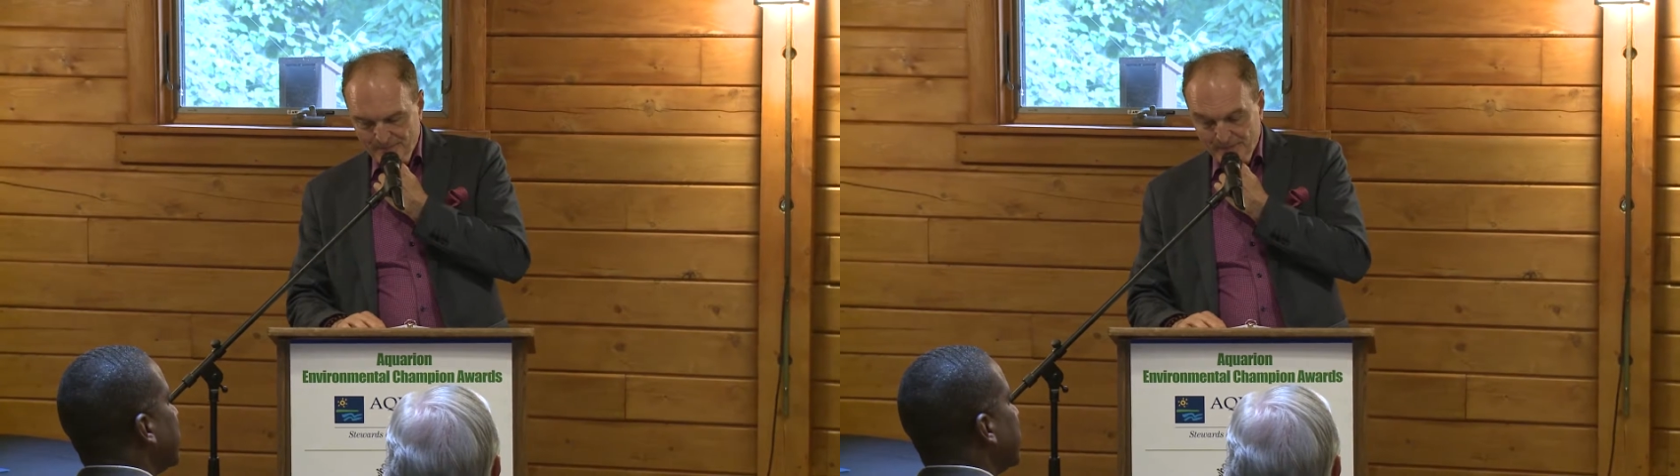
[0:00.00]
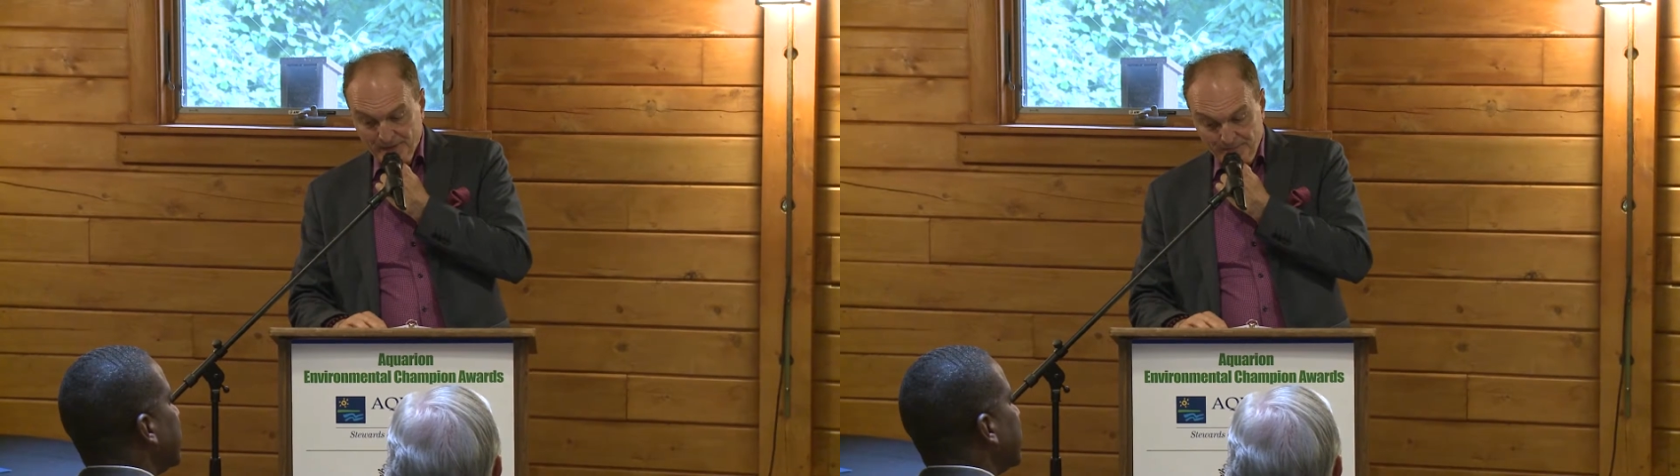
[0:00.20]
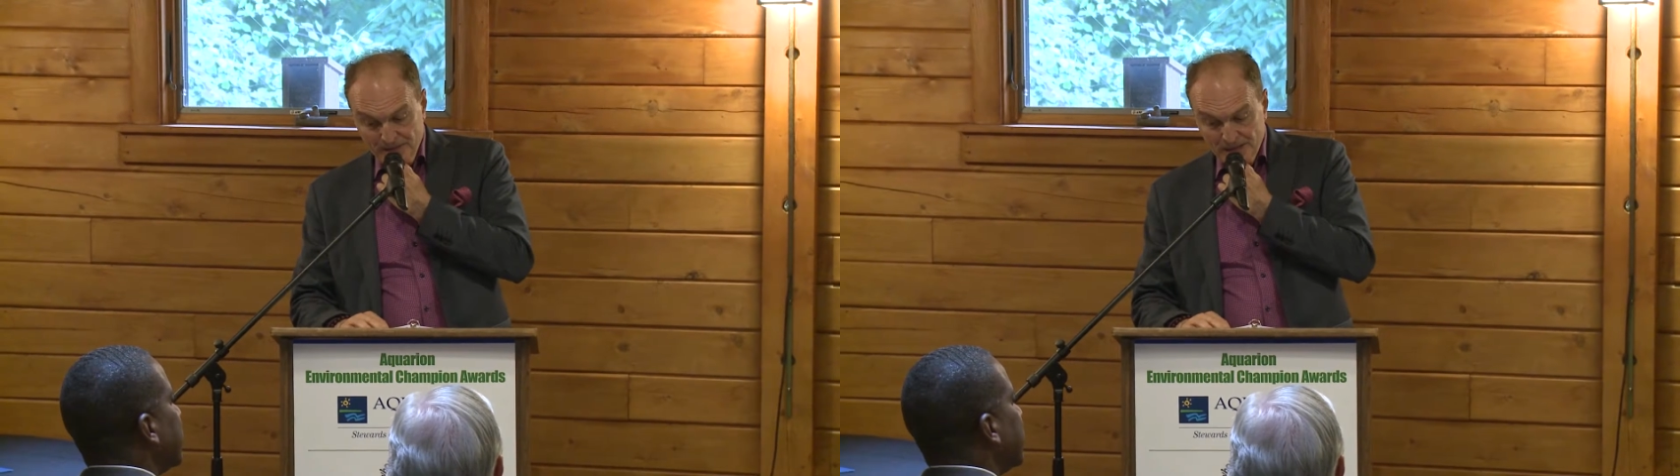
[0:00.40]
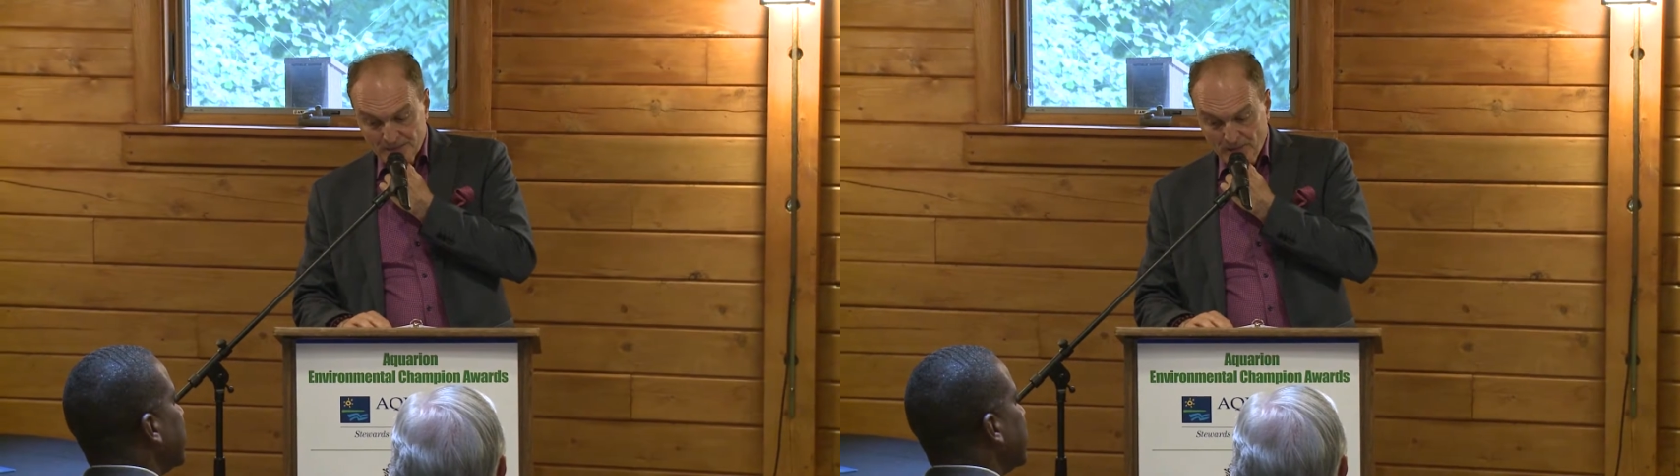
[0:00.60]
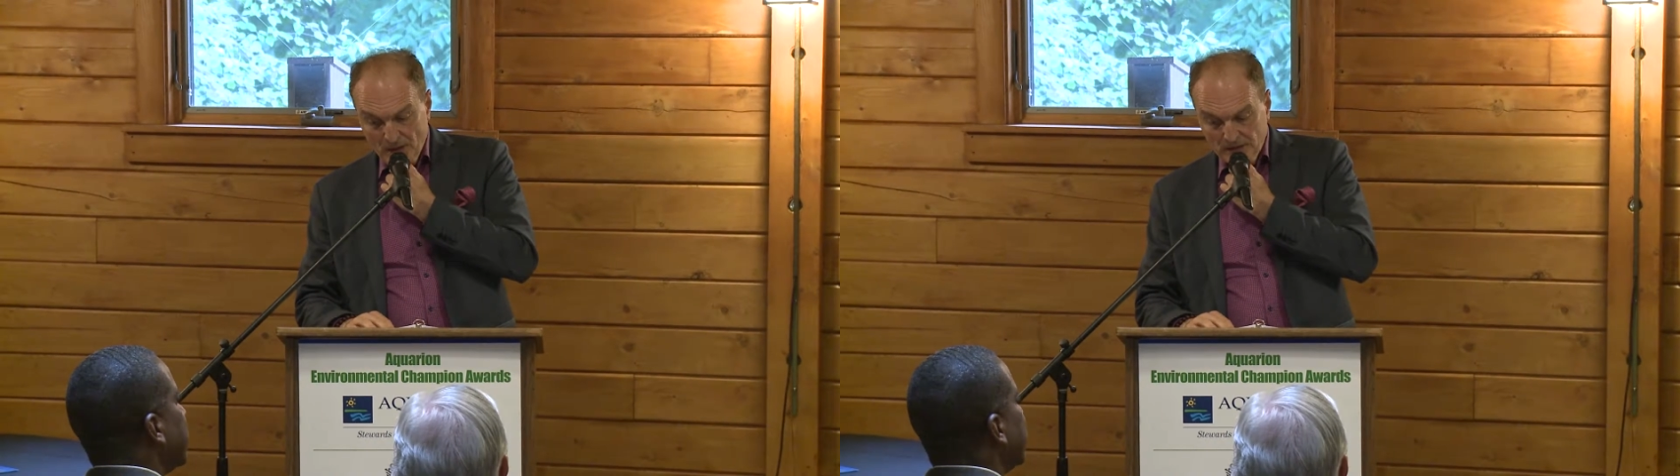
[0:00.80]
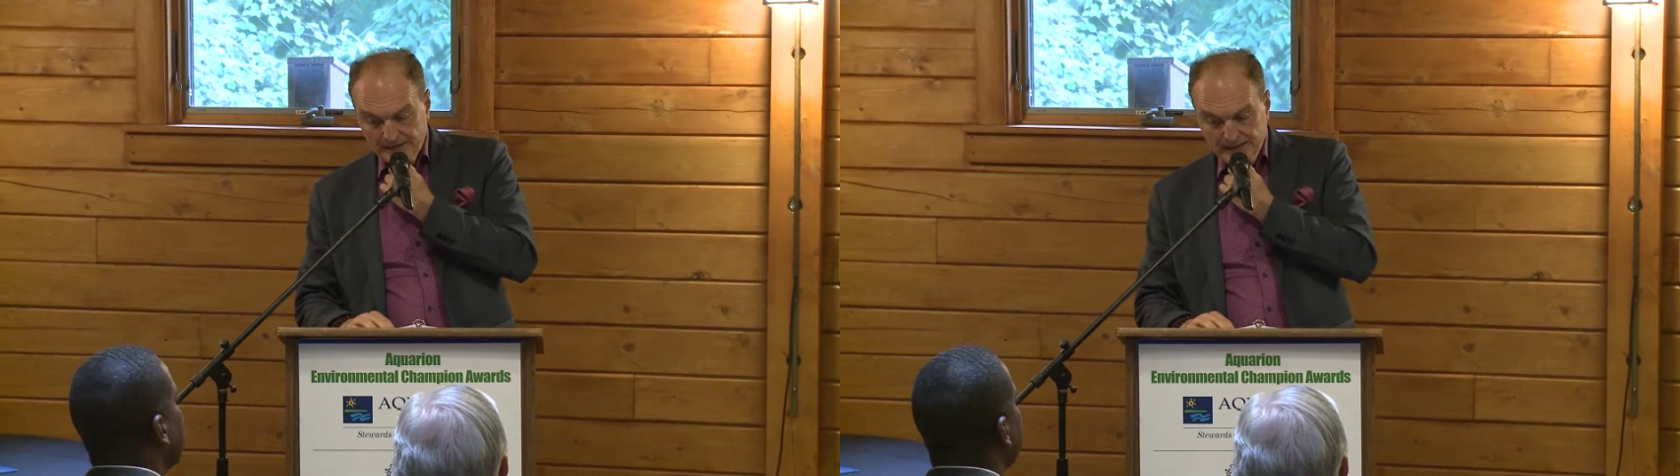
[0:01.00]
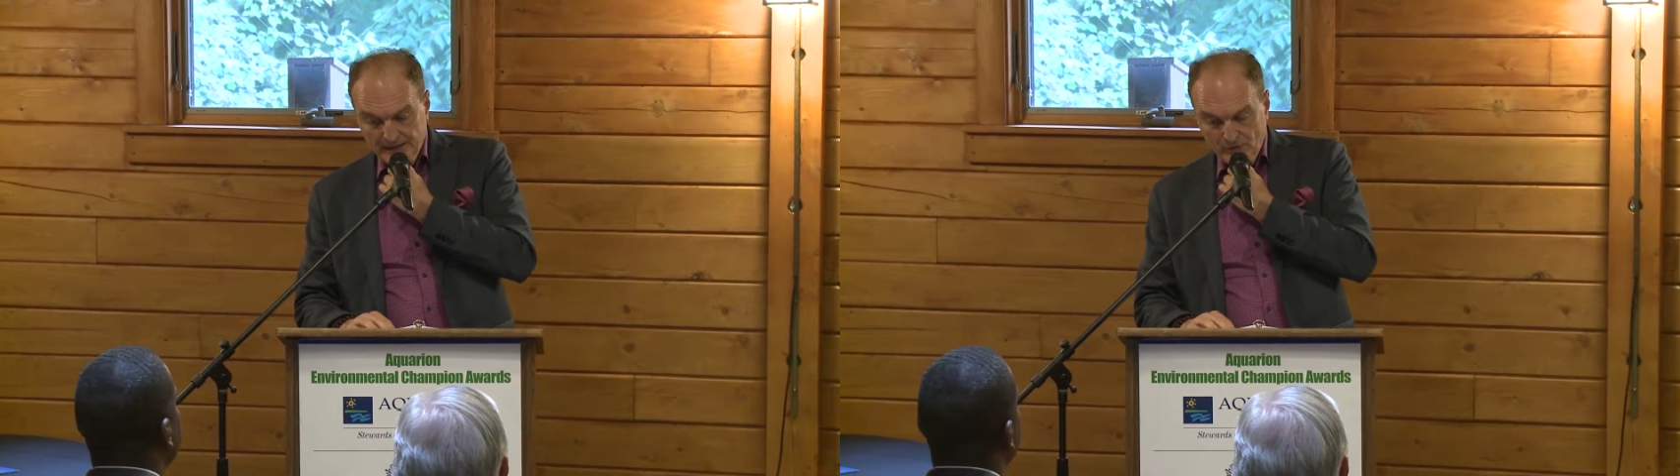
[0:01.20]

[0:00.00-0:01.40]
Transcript: But bees pollinate